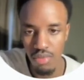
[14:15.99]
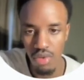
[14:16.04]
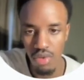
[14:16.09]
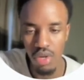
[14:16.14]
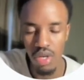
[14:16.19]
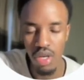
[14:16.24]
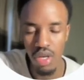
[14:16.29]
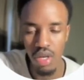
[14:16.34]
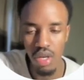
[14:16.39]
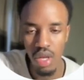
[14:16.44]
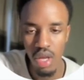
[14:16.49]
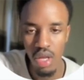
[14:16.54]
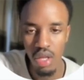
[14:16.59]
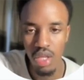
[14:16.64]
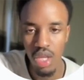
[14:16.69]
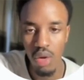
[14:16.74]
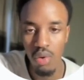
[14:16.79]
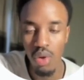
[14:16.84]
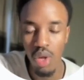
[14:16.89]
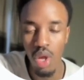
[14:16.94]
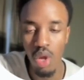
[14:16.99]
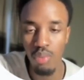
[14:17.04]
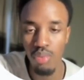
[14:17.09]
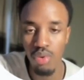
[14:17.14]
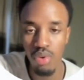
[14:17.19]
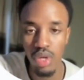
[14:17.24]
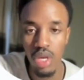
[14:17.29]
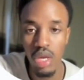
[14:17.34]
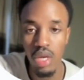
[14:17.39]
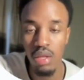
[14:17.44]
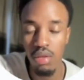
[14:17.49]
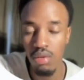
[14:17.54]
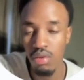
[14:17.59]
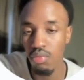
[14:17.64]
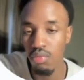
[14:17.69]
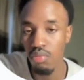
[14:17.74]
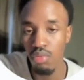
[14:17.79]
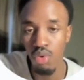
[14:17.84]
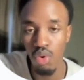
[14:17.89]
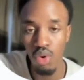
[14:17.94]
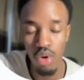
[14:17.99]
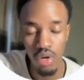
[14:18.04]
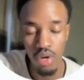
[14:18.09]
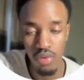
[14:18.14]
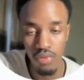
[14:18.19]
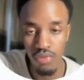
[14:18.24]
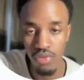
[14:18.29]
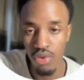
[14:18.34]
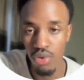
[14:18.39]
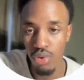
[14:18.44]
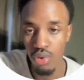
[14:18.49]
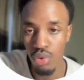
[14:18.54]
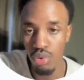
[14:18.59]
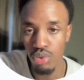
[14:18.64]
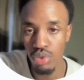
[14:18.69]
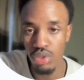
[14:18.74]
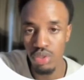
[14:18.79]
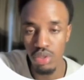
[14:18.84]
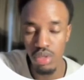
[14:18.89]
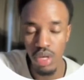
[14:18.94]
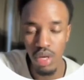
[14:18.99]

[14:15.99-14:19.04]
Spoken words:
Okay, that will help you get more views